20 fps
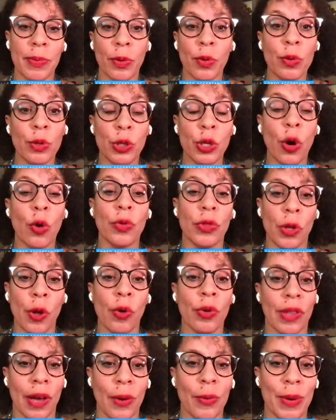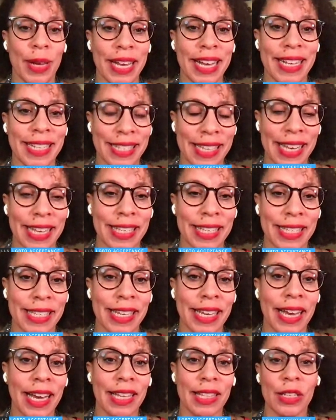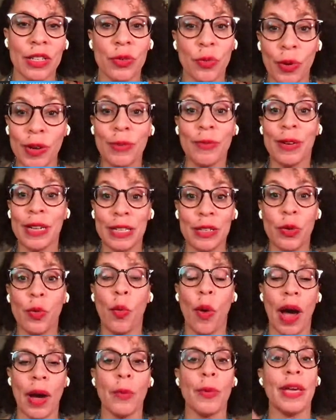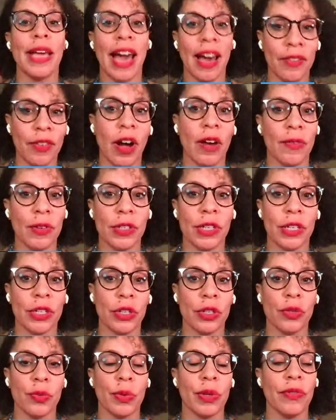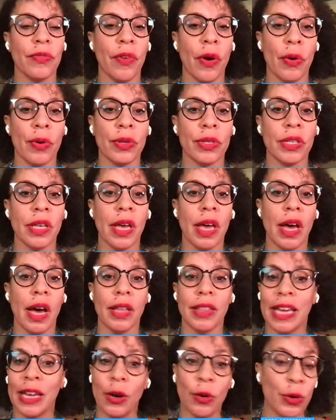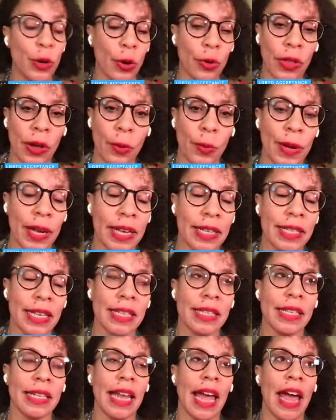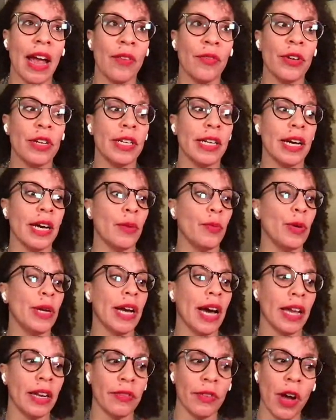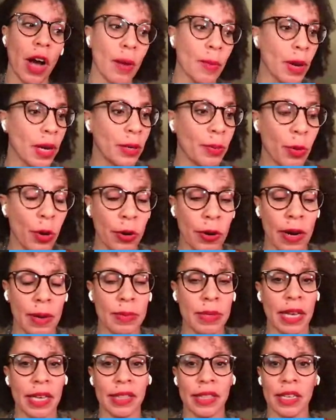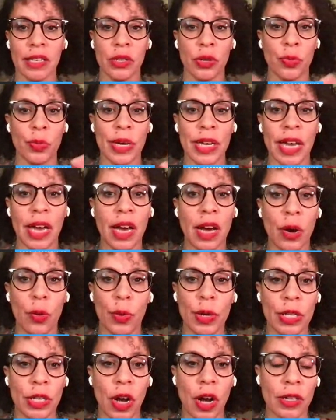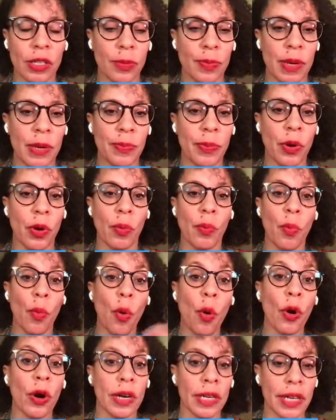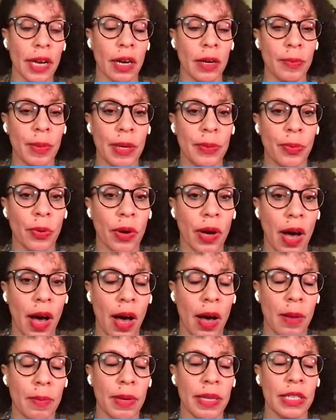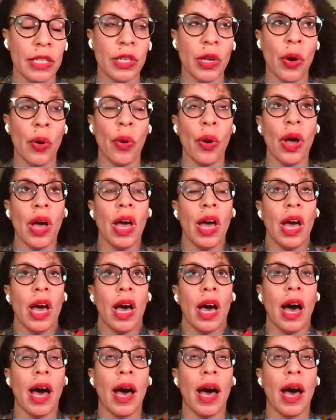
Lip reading: young people who don't know that we exist. This is the reason why we have conversations with folks. They don't know that we exist. And every time we kind of come on programs like this or we talk to people, more young people come. And so